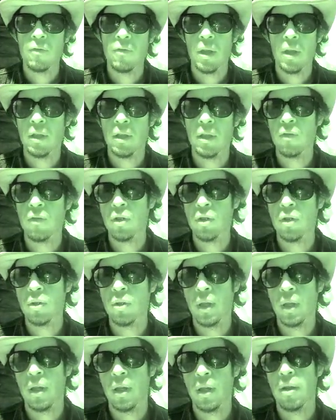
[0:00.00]
It's
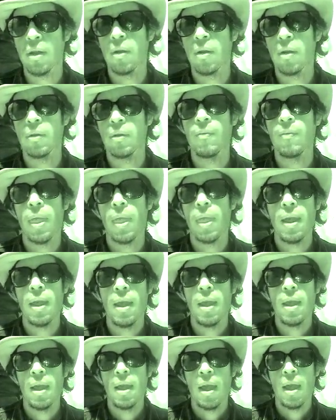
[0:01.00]
virtually unknown.
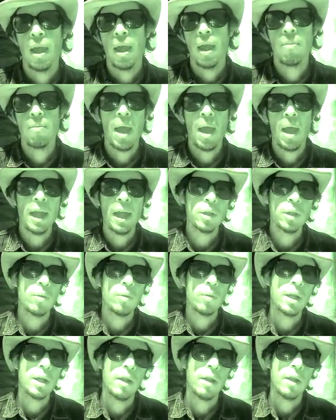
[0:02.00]
And imagine
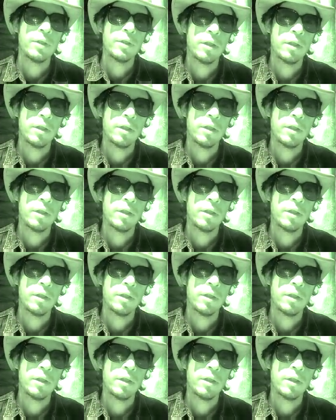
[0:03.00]
what kind of